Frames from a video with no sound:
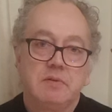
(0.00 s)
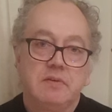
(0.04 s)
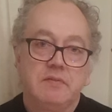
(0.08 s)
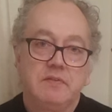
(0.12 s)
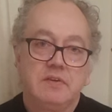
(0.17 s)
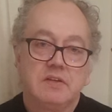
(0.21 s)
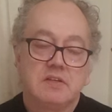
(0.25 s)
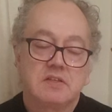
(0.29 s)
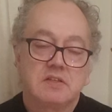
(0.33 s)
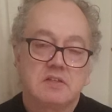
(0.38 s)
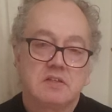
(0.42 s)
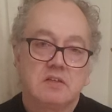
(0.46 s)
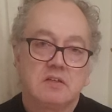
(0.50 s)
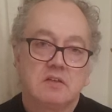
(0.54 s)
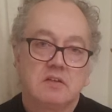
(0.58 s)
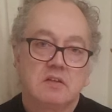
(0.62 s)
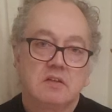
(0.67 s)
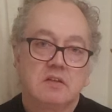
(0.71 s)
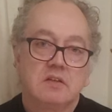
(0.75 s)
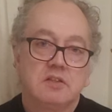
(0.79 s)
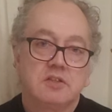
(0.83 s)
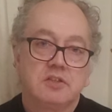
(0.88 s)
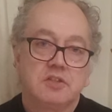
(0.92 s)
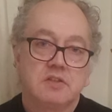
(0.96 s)
If you're stuck,
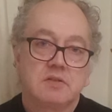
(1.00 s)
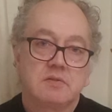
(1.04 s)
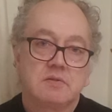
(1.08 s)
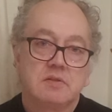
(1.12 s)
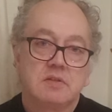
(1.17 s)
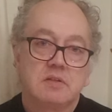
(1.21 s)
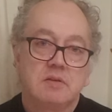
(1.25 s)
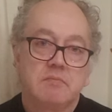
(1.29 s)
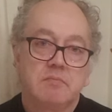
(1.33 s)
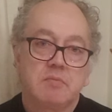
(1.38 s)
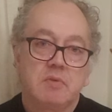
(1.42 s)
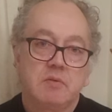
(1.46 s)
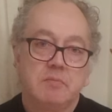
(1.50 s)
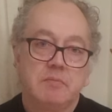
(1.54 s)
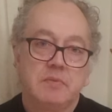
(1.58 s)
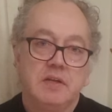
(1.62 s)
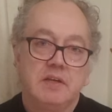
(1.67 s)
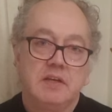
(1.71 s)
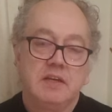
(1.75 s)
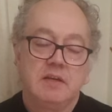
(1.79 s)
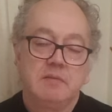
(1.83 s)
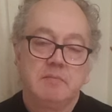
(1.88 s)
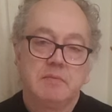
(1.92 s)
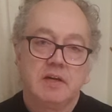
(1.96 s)
just pop me
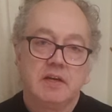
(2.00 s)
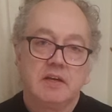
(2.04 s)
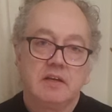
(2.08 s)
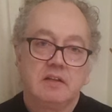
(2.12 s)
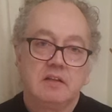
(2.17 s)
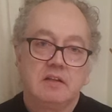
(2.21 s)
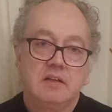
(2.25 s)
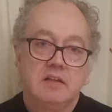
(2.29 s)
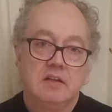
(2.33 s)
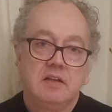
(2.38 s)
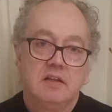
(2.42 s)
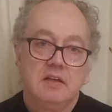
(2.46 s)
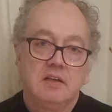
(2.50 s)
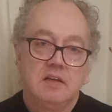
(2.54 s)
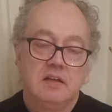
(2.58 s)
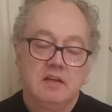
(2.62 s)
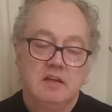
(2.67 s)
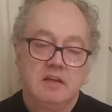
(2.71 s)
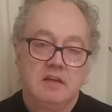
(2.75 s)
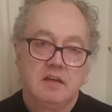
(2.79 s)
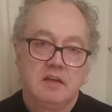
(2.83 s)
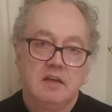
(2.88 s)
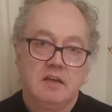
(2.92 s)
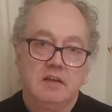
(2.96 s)
an email
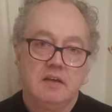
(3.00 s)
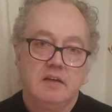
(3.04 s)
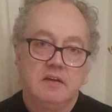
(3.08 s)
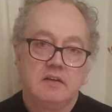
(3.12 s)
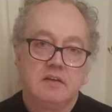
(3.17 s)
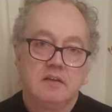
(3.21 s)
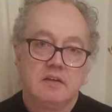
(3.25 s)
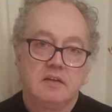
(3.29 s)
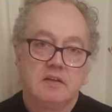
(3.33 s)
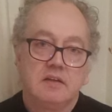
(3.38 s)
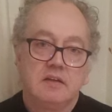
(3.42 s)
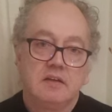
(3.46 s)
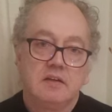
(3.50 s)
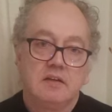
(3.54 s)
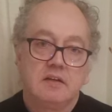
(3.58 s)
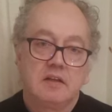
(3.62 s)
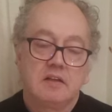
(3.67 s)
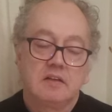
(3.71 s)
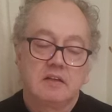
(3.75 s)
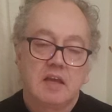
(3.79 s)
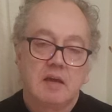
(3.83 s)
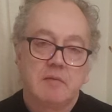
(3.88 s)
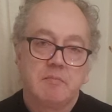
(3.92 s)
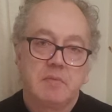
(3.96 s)
and
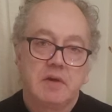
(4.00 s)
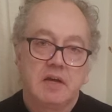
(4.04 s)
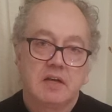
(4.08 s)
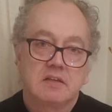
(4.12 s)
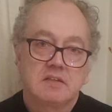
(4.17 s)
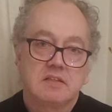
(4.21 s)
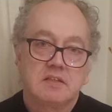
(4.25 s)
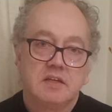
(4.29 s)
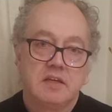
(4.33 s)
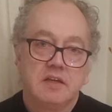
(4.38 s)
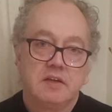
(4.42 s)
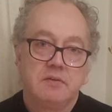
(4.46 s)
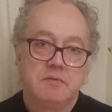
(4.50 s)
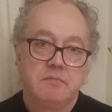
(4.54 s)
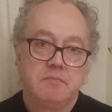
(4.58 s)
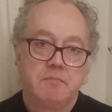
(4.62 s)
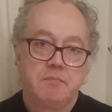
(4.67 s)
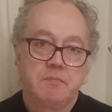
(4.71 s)
I'll get back to you.